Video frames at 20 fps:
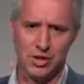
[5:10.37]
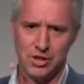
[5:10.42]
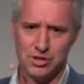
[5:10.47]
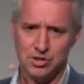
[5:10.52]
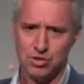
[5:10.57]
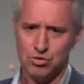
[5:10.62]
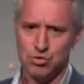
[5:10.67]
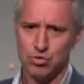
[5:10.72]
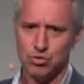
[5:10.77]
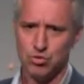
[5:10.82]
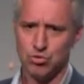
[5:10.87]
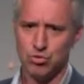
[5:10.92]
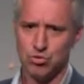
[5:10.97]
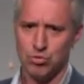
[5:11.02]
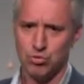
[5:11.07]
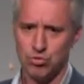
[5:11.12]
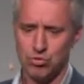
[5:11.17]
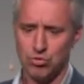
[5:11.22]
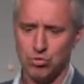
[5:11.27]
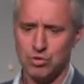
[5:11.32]
as a tool
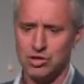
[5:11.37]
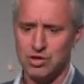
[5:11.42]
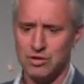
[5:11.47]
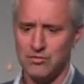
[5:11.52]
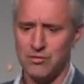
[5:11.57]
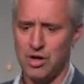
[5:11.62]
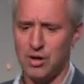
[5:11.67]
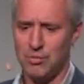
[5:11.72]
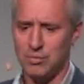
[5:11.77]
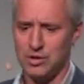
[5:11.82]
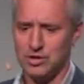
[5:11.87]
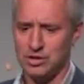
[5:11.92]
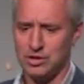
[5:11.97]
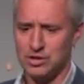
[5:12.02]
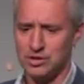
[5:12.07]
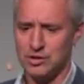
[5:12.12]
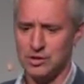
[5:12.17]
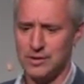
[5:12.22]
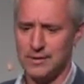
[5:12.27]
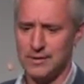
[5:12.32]
to achieve their
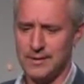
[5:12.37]
missions.